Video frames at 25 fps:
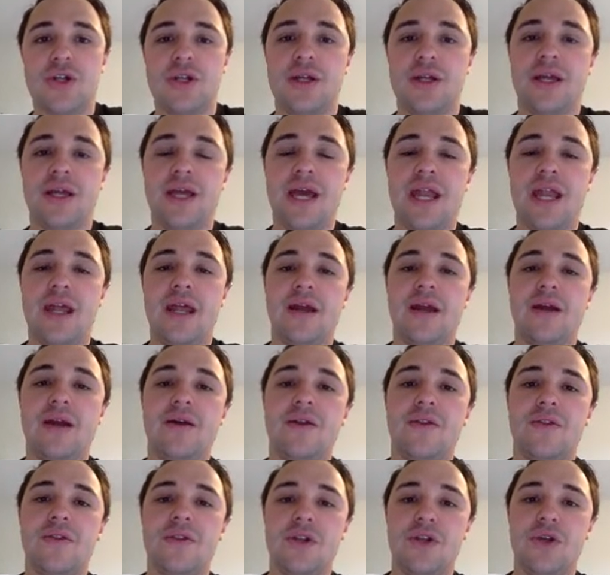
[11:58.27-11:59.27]
and getting
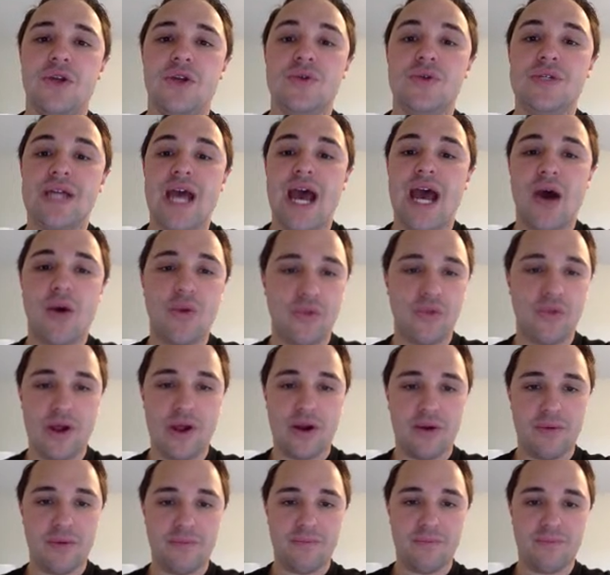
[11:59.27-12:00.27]
the news out there.